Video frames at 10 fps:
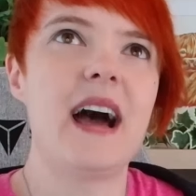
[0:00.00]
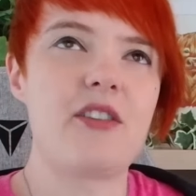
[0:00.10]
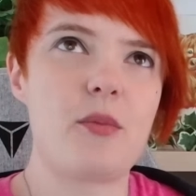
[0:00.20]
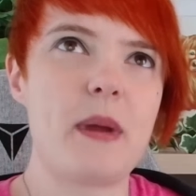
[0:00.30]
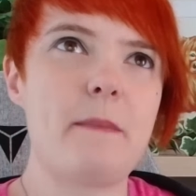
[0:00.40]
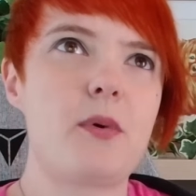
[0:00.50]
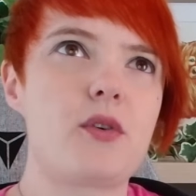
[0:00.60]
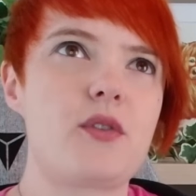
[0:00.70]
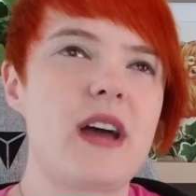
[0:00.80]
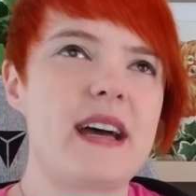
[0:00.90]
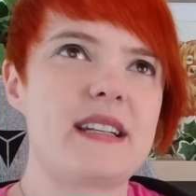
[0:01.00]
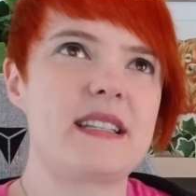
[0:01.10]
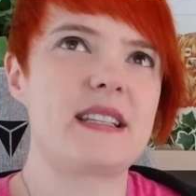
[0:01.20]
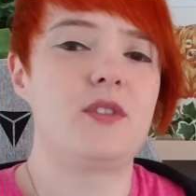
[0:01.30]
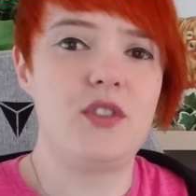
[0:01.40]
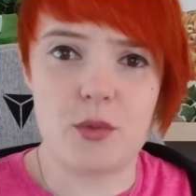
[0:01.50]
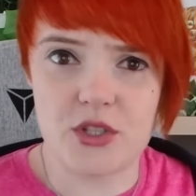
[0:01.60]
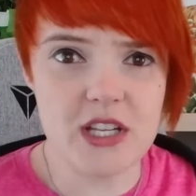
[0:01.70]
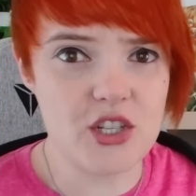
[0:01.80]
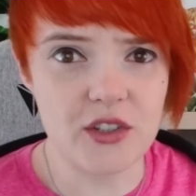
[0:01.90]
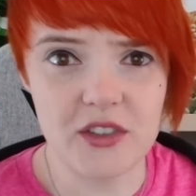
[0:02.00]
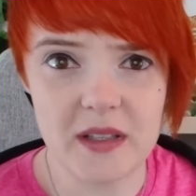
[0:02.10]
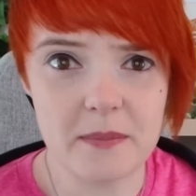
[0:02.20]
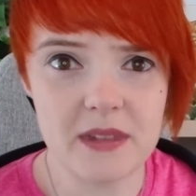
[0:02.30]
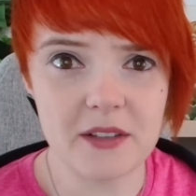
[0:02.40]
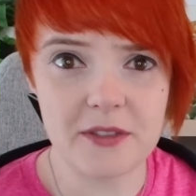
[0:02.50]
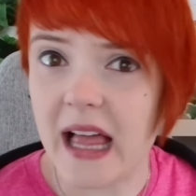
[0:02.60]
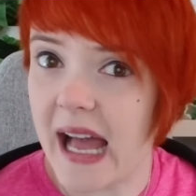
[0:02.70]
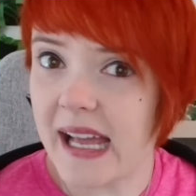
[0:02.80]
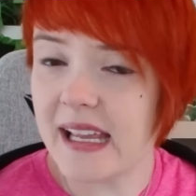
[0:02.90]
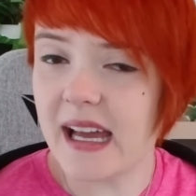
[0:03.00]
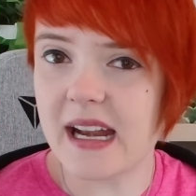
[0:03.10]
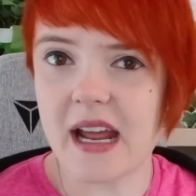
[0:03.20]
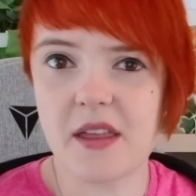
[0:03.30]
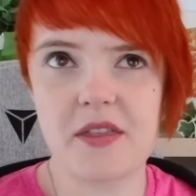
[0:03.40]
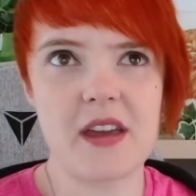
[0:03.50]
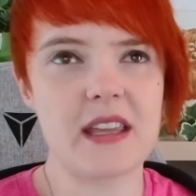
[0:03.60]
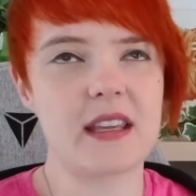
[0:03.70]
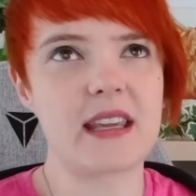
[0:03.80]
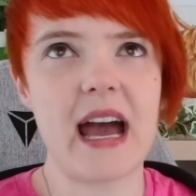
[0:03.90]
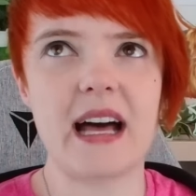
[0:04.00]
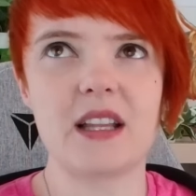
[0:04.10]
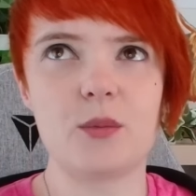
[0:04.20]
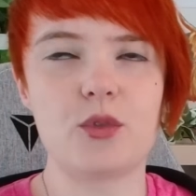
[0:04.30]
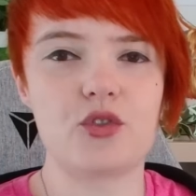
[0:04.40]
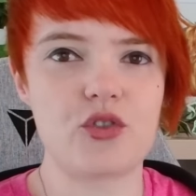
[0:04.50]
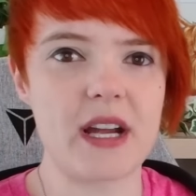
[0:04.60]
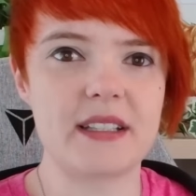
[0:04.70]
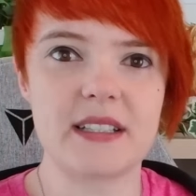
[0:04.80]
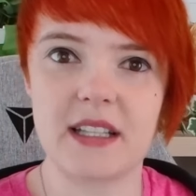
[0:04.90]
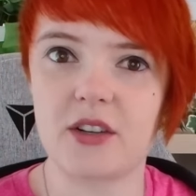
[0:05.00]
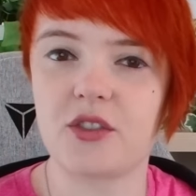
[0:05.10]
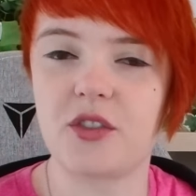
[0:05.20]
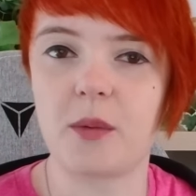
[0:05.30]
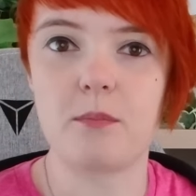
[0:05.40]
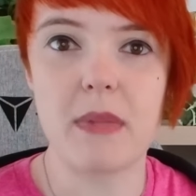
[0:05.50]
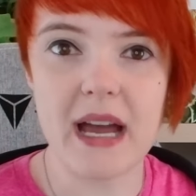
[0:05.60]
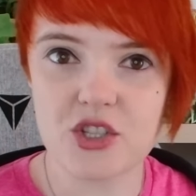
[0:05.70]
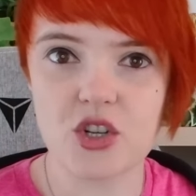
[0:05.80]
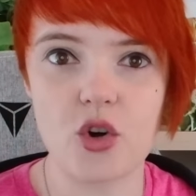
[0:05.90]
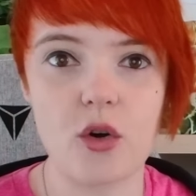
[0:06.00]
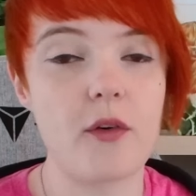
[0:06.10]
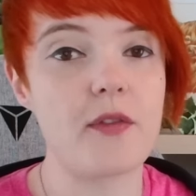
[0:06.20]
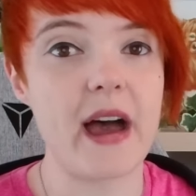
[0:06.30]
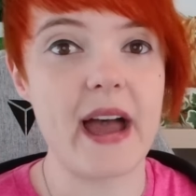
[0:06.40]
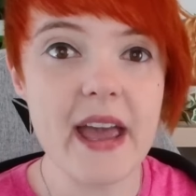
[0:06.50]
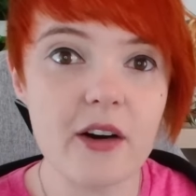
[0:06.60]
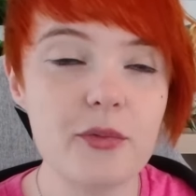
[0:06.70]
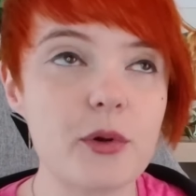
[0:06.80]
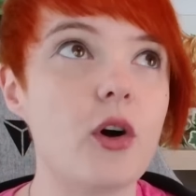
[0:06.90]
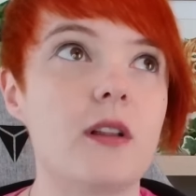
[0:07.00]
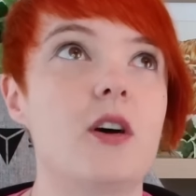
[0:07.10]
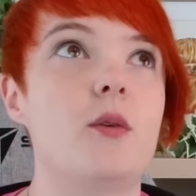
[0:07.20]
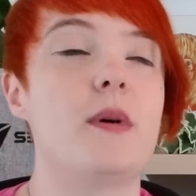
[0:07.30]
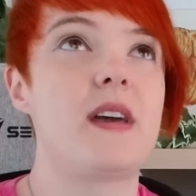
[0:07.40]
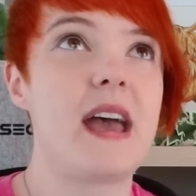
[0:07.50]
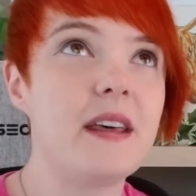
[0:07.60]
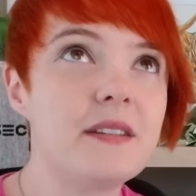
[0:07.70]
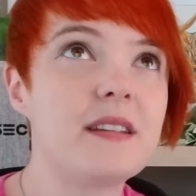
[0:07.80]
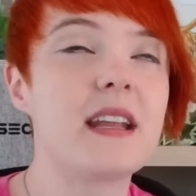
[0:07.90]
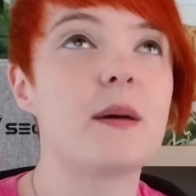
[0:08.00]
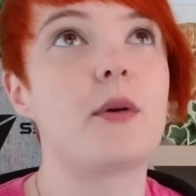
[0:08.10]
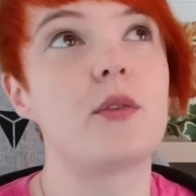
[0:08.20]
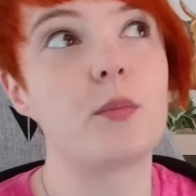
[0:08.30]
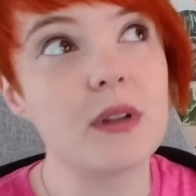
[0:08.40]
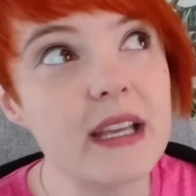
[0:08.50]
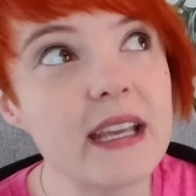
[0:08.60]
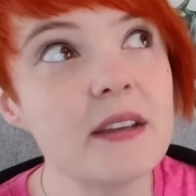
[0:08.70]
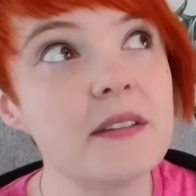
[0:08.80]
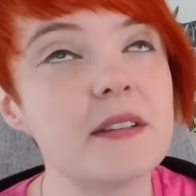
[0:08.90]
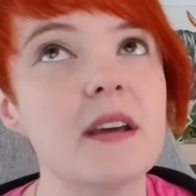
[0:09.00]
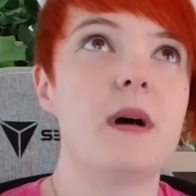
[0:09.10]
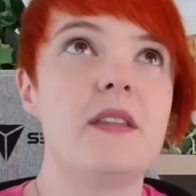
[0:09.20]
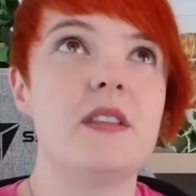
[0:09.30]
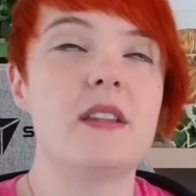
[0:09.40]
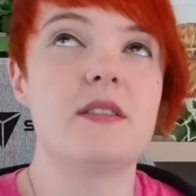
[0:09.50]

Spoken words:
I remember that they were teaching Zim to fly, and I think Callum was trying to learn some magic off of that elf. We got a little bit of the history about the place, and that